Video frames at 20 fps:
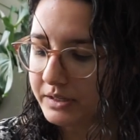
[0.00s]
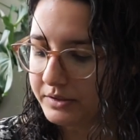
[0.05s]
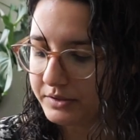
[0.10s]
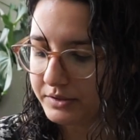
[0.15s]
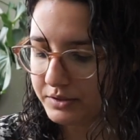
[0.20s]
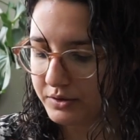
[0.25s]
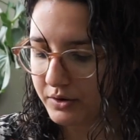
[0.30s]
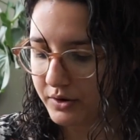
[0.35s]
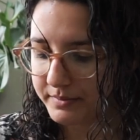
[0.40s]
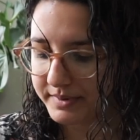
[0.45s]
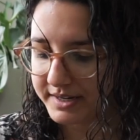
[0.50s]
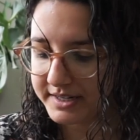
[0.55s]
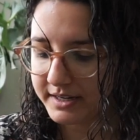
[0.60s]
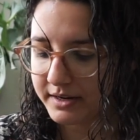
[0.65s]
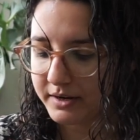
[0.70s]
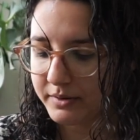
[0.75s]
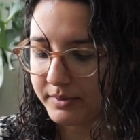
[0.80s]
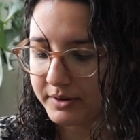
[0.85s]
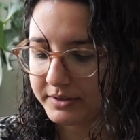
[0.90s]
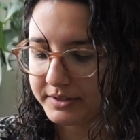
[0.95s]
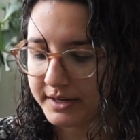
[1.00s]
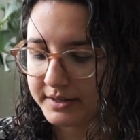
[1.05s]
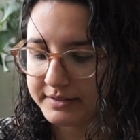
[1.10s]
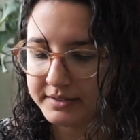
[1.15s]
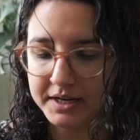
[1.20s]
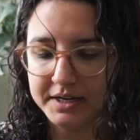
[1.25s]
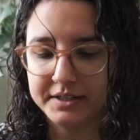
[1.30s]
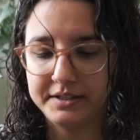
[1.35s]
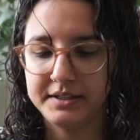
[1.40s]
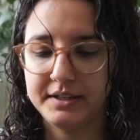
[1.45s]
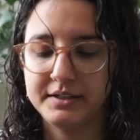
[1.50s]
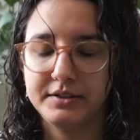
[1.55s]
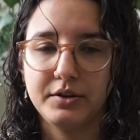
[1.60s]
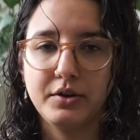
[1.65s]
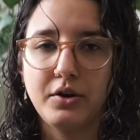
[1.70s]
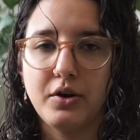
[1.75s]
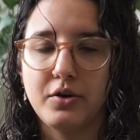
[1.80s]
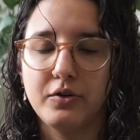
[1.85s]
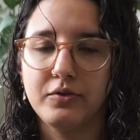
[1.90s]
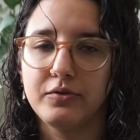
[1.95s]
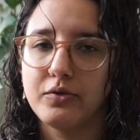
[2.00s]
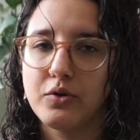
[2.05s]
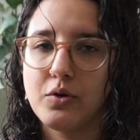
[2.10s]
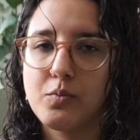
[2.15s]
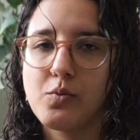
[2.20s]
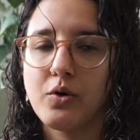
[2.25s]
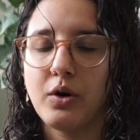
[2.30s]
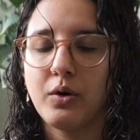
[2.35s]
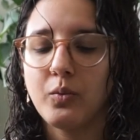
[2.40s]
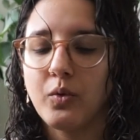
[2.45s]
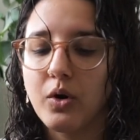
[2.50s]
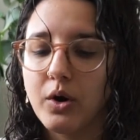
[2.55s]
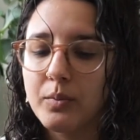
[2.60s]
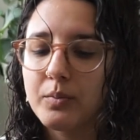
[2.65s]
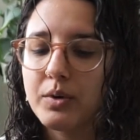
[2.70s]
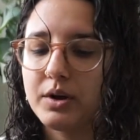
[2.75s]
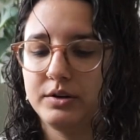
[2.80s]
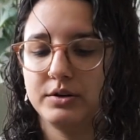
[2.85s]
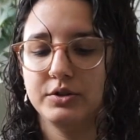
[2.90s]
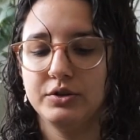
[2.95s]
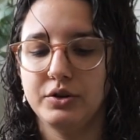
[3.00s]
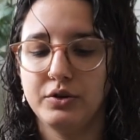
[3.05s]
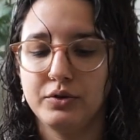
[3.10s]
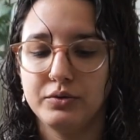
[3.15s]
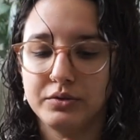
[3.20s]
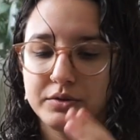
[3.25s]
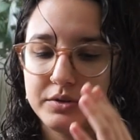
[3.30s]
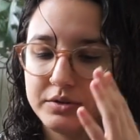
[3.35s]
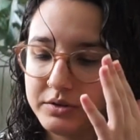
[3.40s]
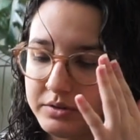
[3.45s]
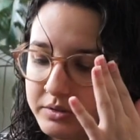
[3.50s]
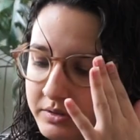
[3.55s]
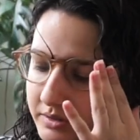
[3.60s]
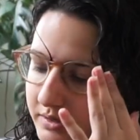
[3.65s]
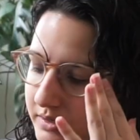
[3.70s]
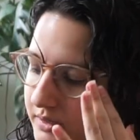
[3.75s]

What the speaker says: So I'm excited about that. I tend to go for more warm undertones.